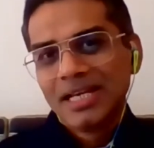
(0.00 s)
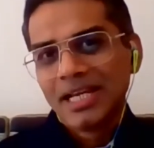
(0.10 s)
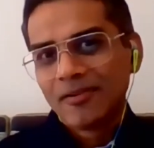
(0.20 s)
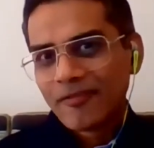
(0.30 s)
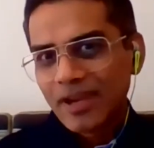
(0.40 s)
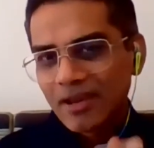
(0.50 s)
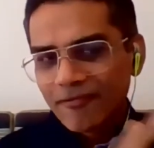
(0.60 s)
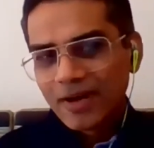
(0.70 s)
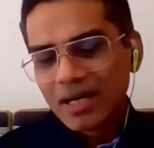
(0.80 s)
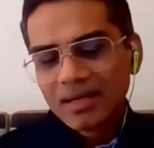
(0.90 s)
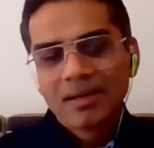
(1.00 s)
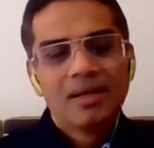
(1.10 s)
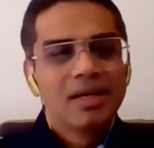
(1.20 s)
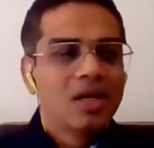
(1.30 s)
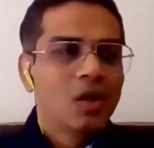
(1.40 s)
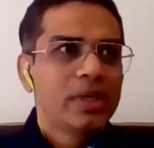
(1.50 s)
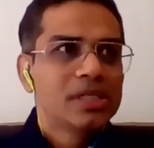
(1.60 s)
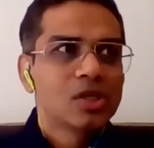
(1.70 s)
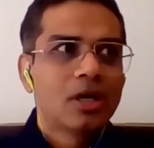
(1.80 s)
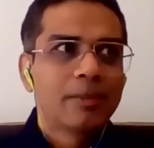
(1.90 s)
In wave 1, we
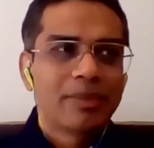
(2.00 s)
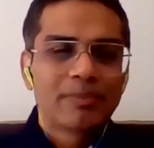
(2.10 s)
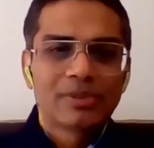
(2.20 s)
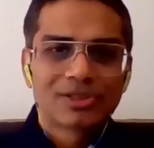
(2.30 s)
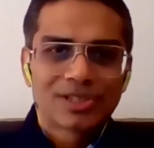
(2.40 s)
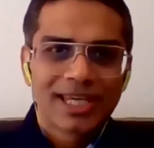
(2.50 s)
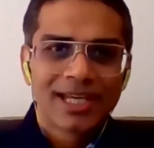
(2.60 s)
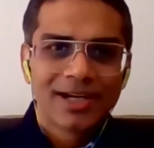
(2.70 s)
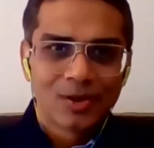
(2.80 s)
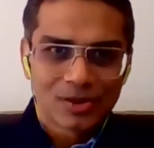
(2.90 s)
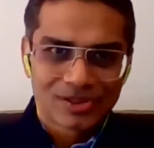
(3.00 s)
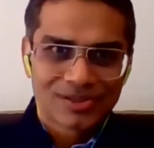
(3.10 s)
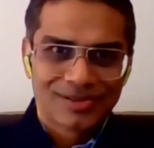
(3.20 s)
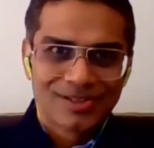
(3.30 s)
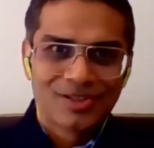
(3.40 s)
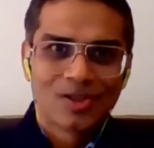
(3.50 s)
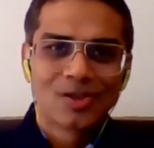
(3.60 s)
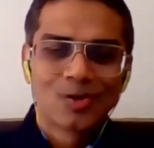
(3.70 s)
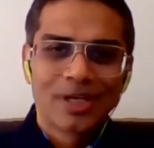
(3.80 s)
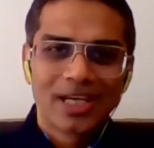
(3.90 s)
saw people staying indoors,
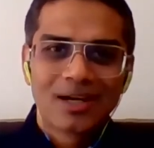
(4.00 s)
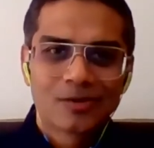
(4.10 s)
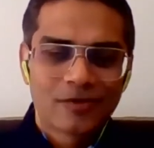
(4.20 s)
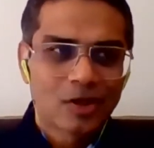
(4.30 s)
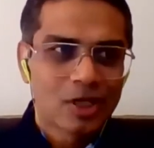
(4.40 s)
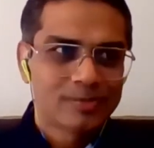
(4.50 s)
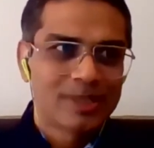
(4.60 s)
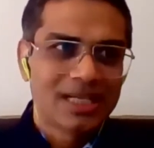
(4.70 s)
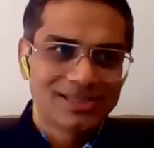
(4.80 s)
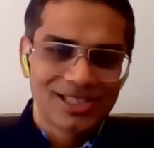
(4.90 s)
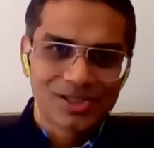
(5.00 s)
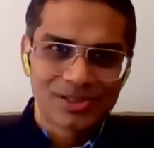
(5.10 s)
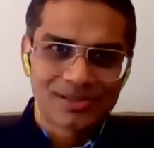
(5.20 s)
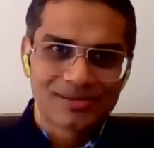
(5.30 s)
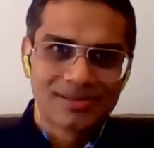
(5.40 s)
not going out for hospitalization.